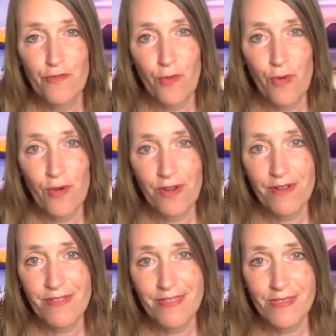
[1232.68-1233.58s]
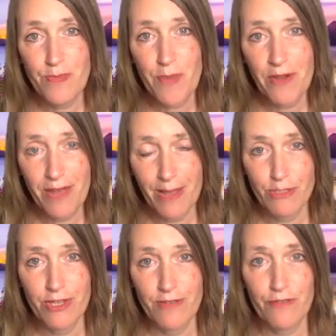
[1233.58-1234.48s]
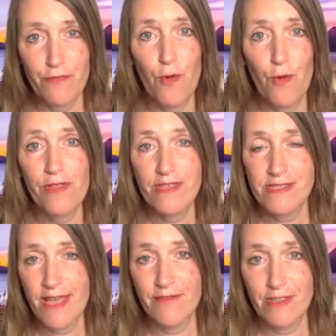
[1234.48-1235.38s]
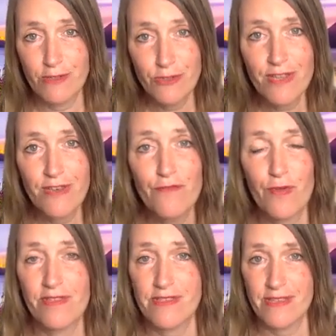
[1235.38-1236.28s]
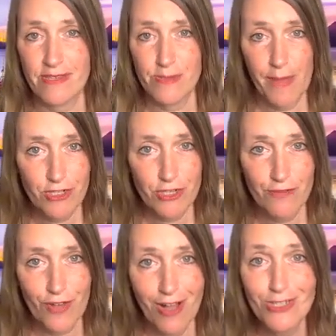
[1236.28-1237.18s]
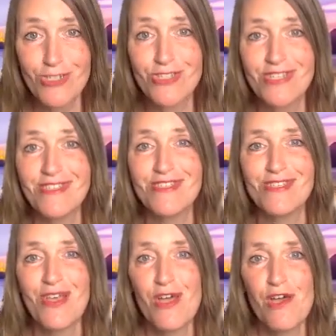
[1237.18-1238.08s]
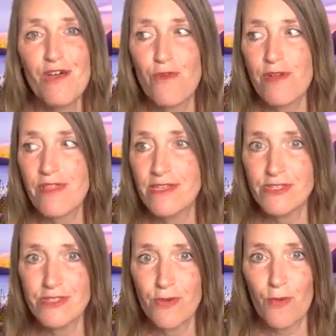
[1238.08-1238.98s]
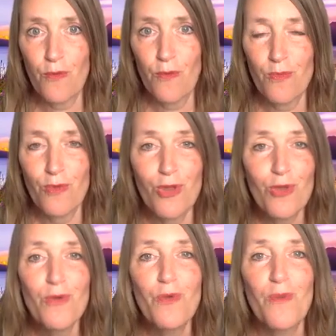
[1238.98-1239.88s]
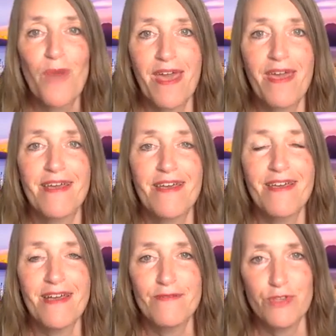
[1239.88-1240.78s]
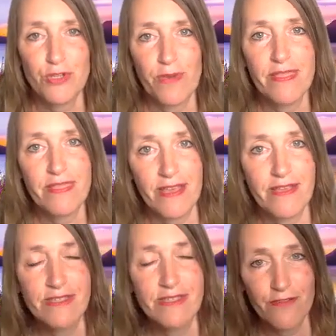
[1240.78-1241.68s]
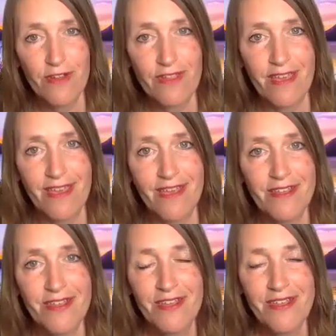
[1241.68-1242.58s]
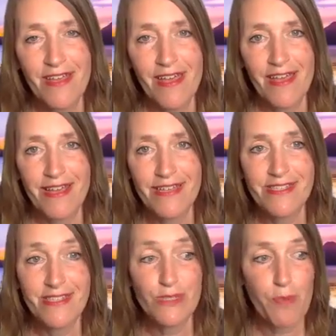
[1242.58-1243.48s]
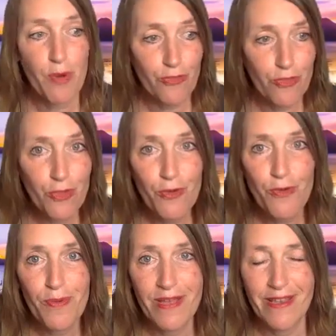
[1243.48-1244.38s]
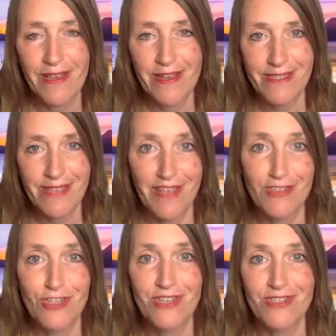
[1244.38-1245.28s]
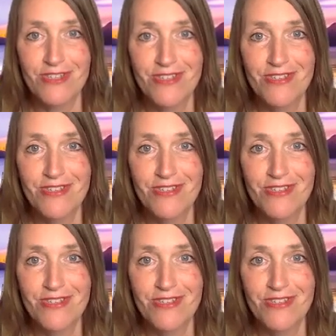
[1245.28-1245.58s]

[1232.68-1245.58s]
for this paradigm shift, for this evolution, for this expansion of consciousness, for this new way of doing things differently. It's both new and it's ancient,